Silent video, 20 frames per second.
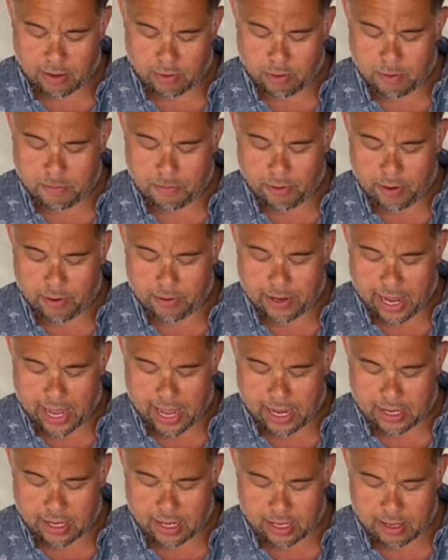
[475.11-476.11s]
or a boiled
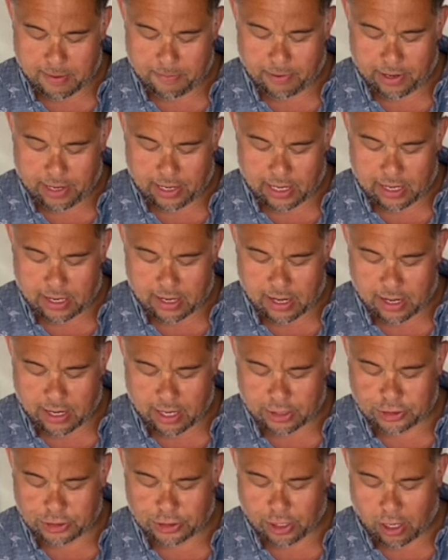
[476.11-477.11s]
egg and you put it in a
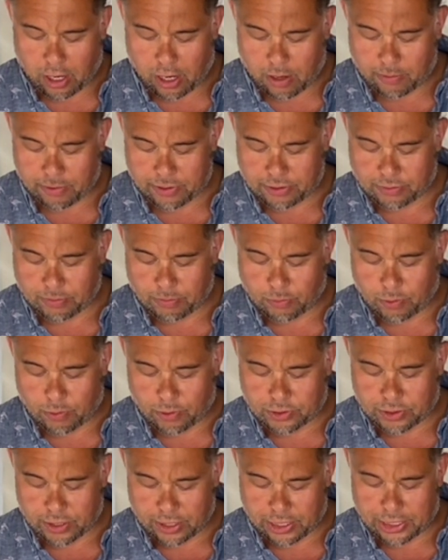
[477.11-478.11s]
jar with some
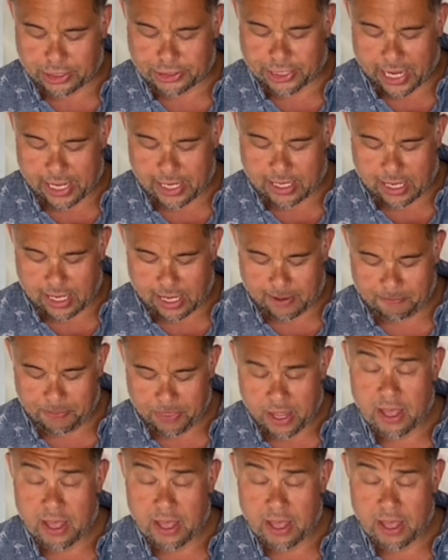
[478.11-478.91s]
water and you shake it.